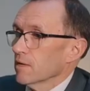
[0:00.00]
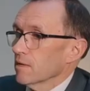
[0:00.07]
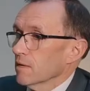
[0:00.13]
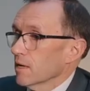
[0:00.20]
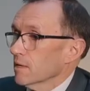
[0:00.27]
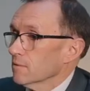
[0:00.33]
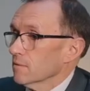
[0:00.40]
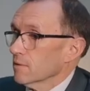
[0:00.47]

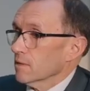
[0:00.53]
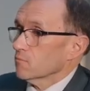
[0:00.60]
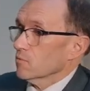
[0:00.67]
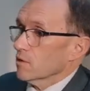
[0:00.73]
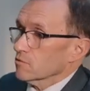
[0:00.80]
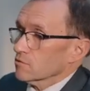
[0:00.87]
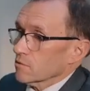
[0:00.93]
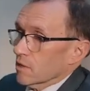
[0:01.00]
And
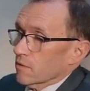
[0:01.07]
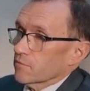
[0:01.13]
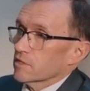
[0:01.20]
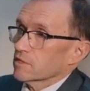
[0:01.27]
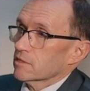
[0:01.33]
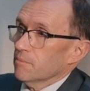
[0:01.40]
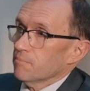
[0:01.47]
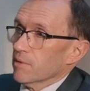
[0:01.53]
we also have
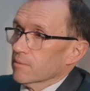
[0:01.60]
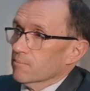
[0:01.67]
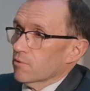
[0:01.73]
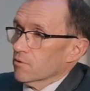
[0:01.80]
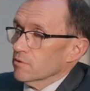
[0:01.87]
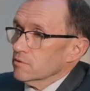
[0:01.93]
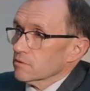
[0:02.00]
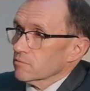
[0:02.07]
these tipping
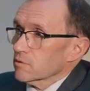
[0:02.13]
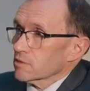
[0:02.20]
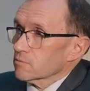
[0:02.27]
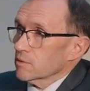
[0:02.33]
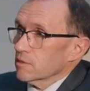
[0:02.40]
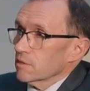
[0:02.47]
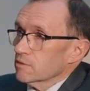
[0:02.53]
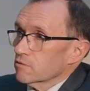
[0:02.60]
points which
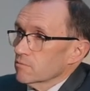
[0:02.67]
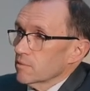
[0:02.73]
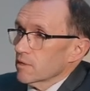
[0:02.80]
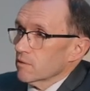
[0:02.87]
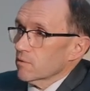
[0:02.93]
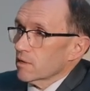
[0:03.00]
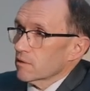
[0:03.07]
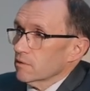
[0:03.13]
we need to be
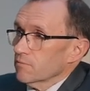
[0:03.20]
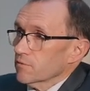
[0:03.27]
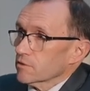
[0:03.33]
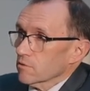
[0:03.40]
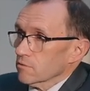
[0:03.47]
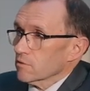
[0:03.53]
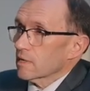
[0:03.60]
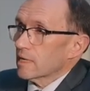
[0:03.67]
aware of. It's
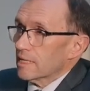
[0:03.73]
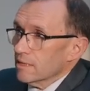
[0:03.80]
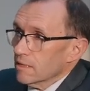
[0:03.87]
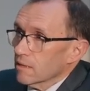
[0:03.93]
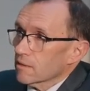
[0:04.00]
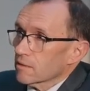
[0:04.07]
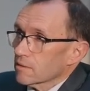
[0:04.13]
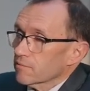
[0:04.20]
not a
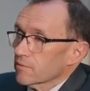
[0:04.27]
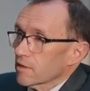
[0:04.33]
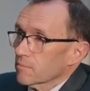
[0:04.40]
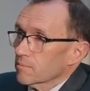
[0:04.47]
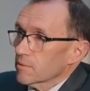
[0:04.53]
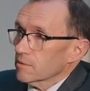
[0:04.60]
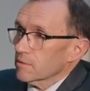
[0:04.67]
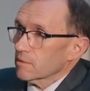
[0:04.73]
linear
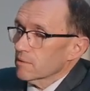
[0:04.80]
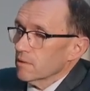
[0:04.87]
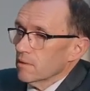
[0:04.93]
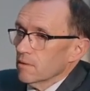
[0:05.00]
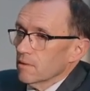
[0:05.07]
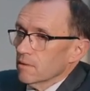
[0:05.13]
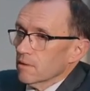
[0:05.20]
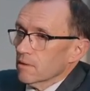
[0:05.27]
development.
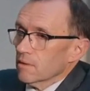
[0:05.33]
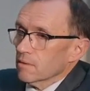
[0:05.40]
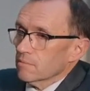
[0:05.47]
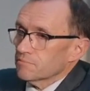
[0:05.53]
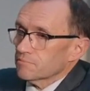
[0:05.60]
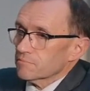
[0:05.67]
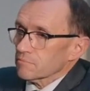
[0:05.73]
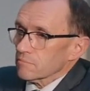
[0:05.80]

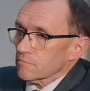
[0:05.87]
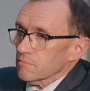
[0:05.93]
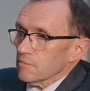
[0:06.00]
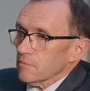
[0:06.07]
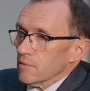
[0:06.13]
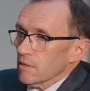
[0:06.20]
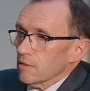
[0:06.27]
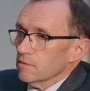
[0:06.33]

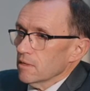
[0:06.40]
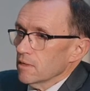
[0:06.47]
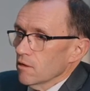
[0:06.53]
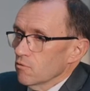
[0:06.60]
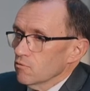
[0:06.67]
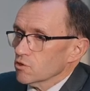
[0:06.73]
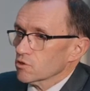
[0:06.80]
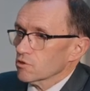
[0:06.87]
The
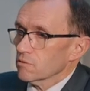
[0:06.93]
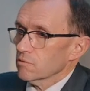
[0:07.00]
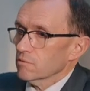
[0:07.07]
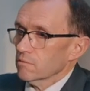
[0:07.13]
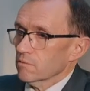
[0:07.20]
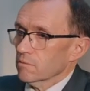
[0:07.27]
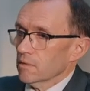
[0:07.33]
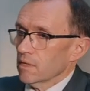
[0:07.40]

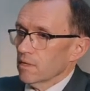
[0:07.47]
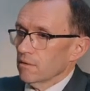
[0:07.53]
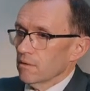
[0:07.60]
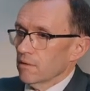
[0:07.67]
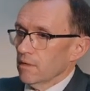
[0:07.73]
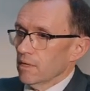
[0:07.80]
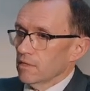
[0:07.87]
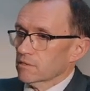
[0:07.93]
ocean
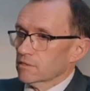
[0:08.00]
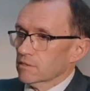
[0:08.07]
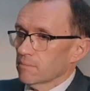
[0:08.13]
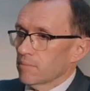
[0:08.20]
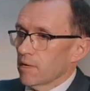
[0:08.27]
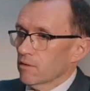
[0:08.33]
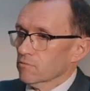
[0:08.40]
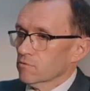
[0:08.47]
is
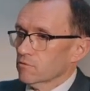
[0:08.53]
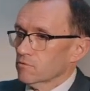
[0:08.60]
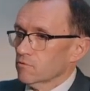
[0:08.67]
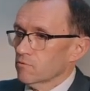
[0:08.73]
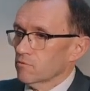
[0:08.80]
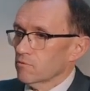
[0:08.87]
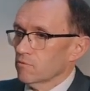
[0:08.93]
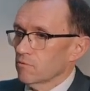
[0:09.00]
about
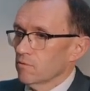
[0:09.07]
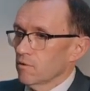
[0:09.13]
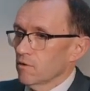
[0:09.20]
to,